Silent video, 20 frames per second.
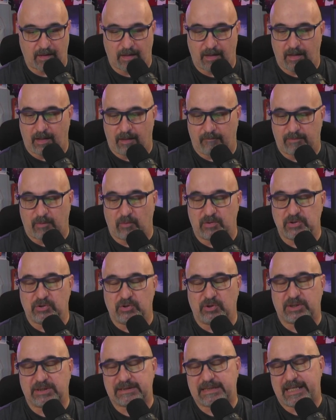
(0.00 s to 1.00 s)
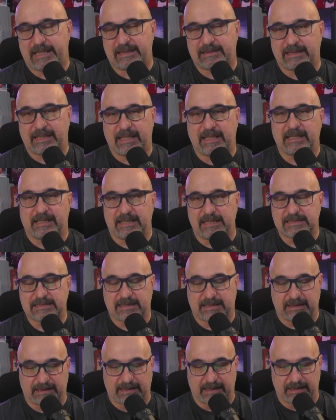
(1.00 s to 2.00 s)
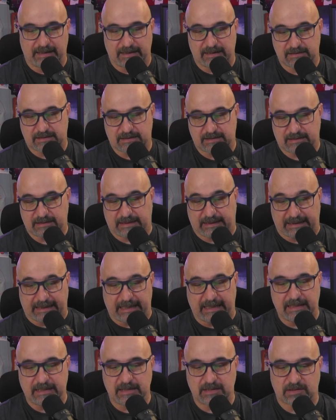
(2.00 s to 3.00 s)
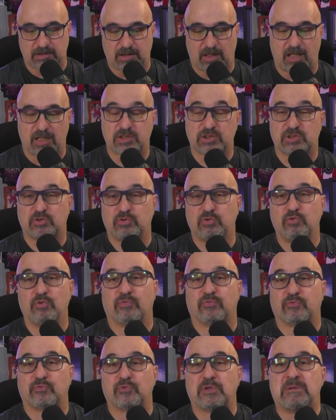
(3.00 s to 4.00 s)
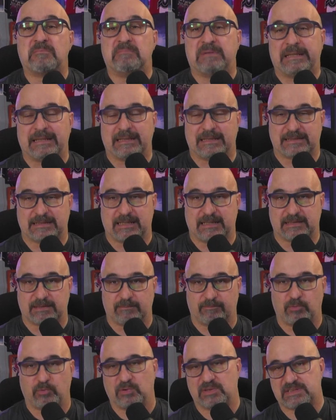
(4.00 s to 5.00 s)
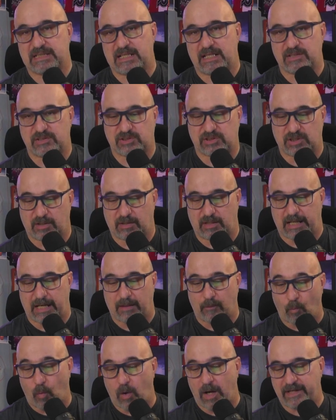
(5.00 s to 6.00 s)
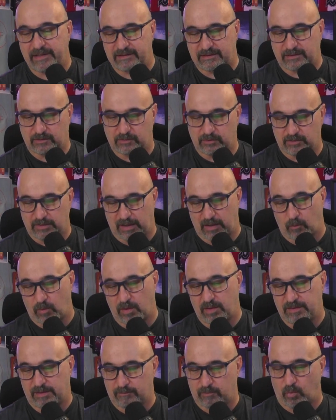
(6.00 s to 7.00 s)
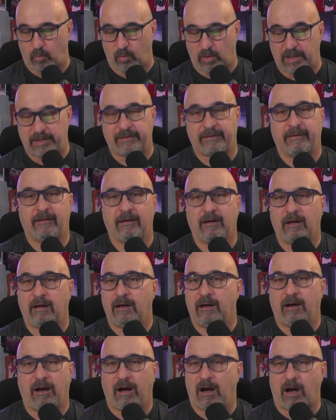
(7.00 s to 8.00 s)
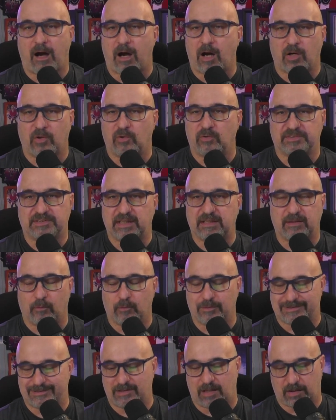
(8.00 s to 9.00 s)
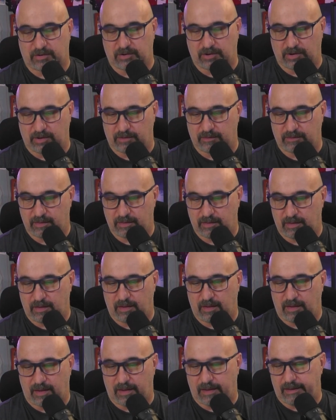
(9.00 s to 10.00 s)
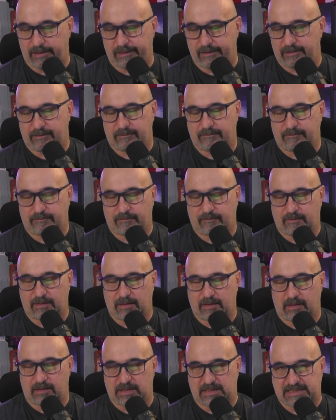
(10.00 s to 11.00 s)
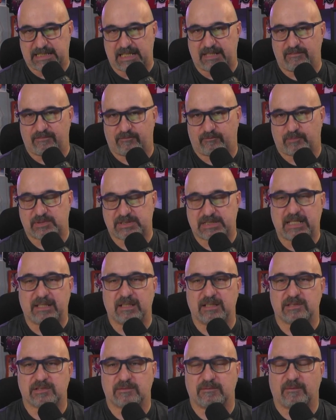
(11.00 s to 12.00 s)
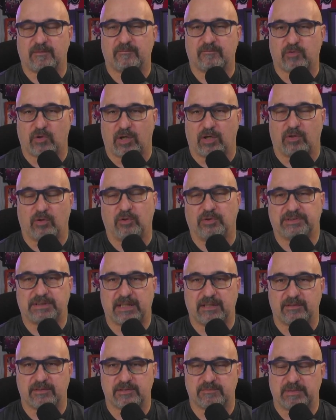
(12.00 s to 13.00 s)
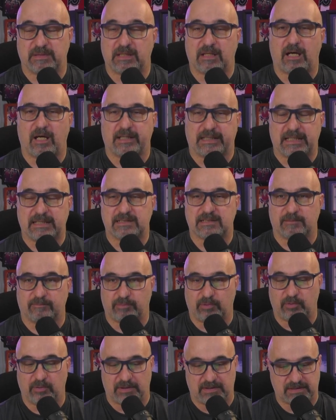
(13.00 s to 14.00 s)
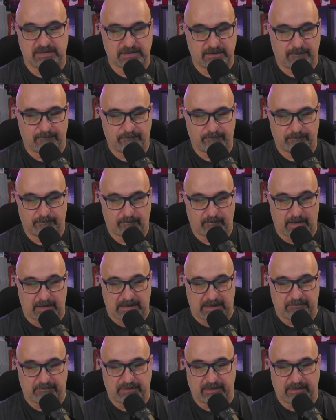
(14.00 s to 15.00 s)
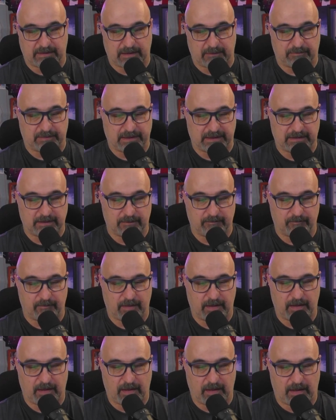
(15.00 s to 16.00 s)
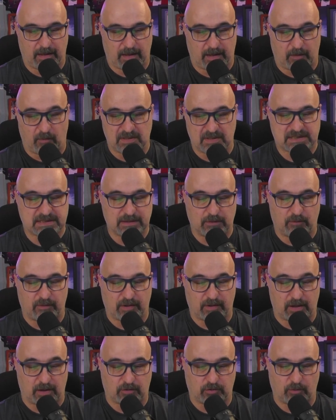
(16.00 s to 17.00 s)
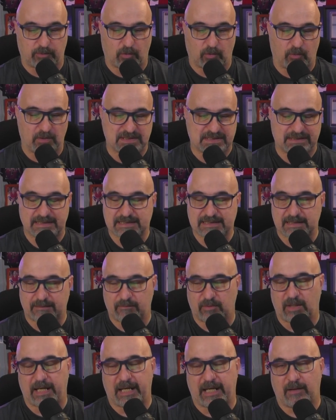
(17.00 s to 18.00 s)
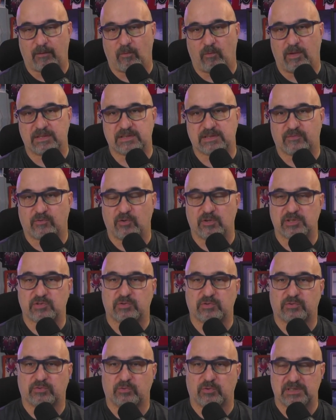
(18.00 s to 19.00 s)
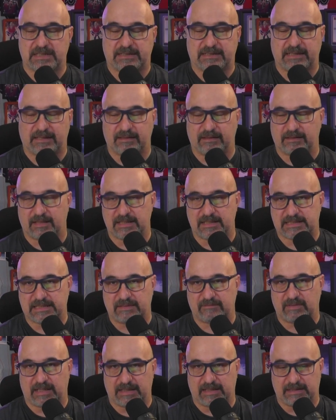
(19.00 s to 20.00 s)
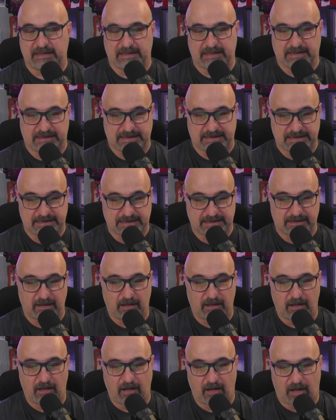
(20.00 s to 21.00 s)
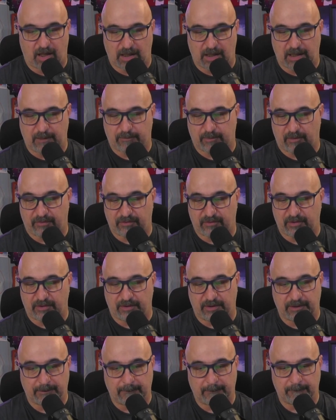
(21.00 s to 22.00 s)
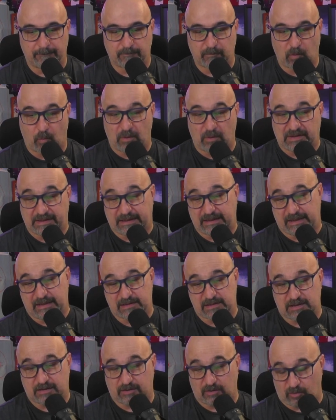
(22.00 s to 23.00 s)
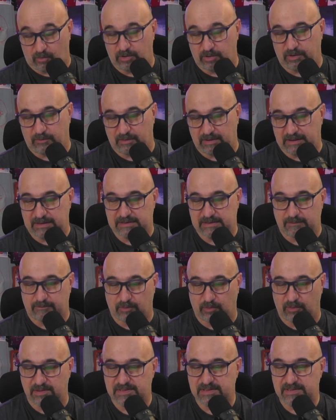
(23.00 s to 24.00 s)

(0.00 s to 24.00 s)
But when you look at the head-to-head against the Canadiens lost 2 of 3 meetings against the Bruins last year. And why did they do that? Well, number one, our goaltending was not good. The save percentage for our goaltenders against the Bruins, and they played them once in October, once in December, and once, of course, towards the tail end of the season on April 3rd, when the Canadiens got their only win against the Bruins.